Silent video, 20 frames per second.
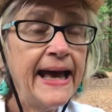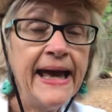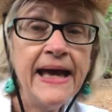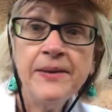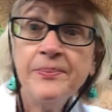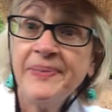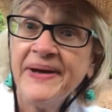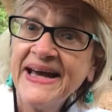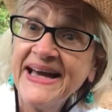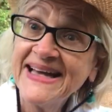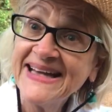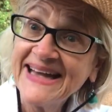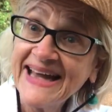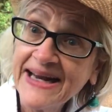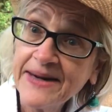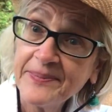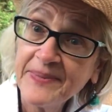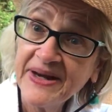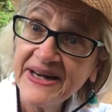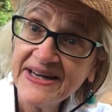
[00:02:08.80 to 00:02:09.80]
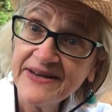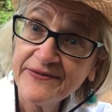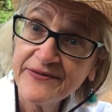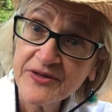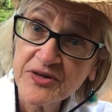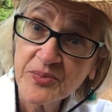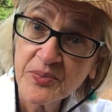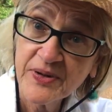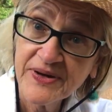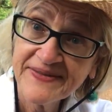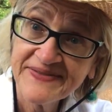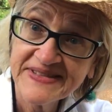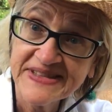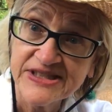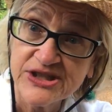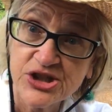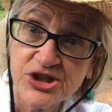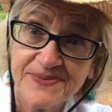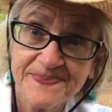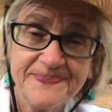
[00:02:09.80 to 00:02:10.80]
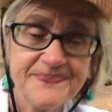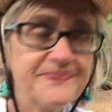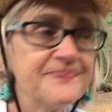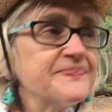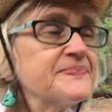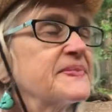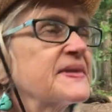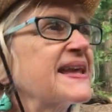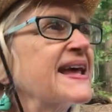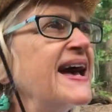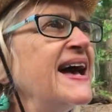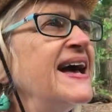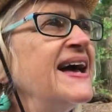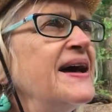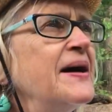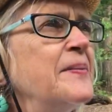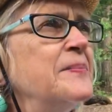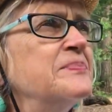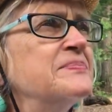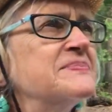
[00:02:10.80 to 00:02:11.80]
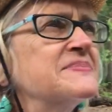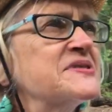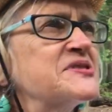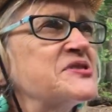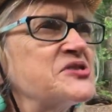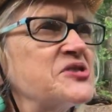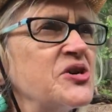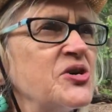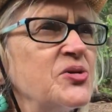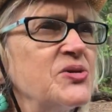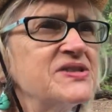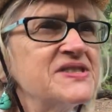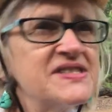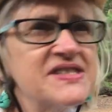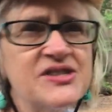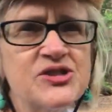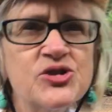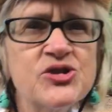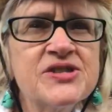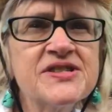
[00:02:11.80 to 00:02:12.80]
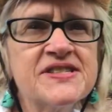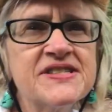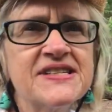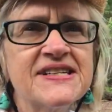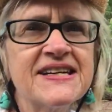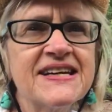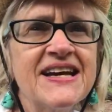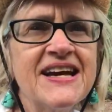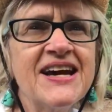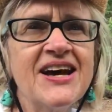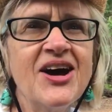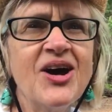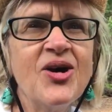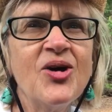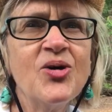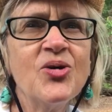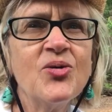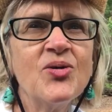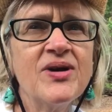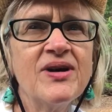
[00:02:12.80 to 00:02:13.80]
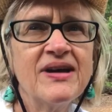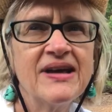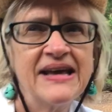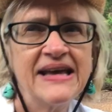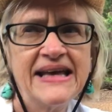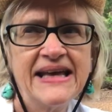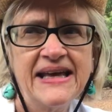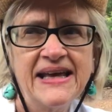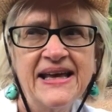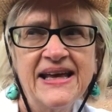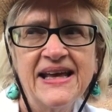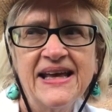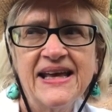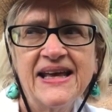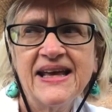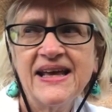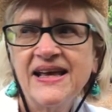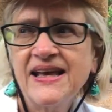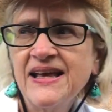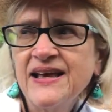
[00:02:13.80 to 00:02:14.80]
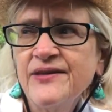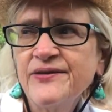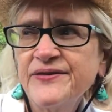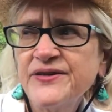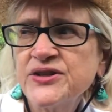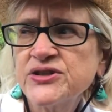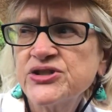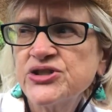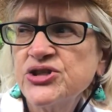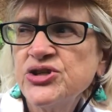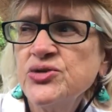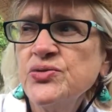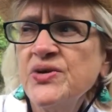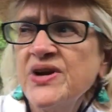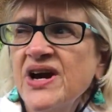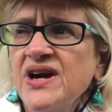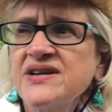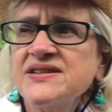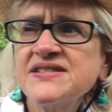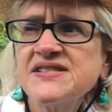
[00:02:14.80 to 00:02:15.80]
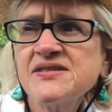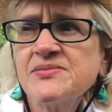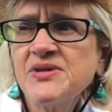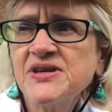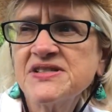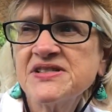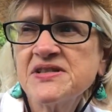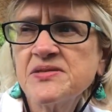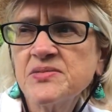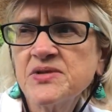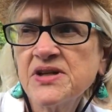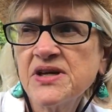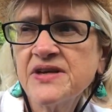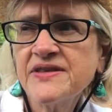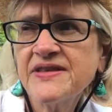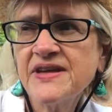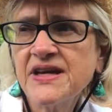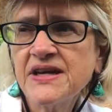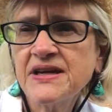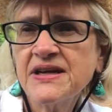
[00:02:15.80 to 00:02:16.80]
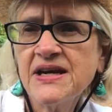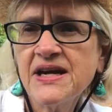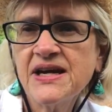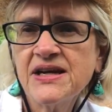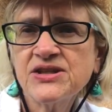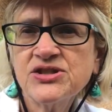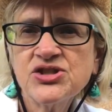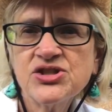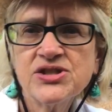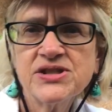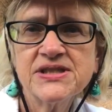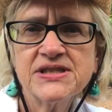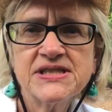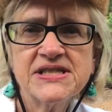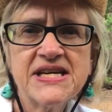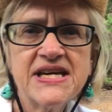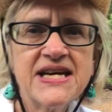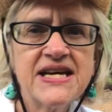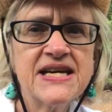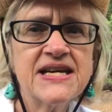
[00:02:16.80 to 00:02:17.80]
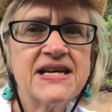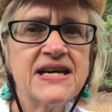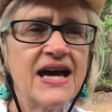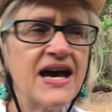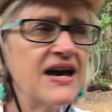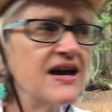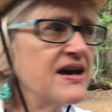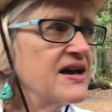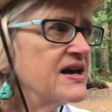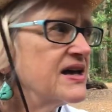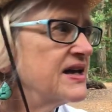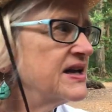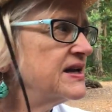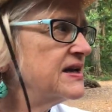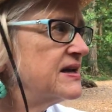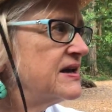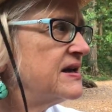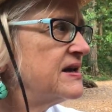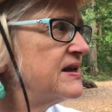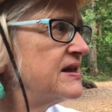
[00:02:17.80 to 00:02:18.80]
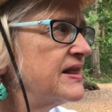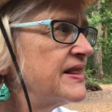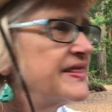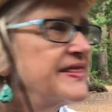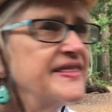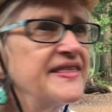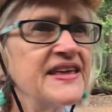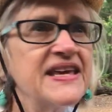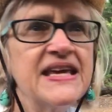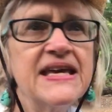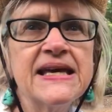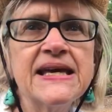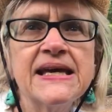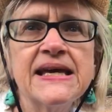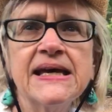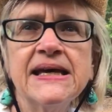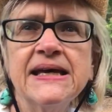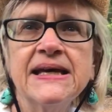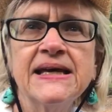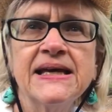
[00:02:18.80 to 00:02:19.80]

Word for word: and pay a lot of money for the privilege. Um, so it's interesting how if you're too nice about something like that and actually take on the